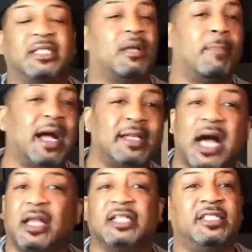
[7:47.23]
But to
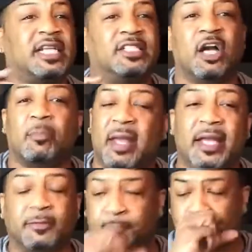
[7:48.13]
my knowledge, these young
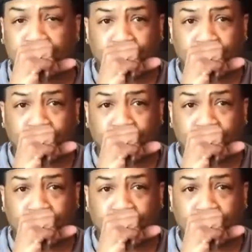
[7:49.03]
men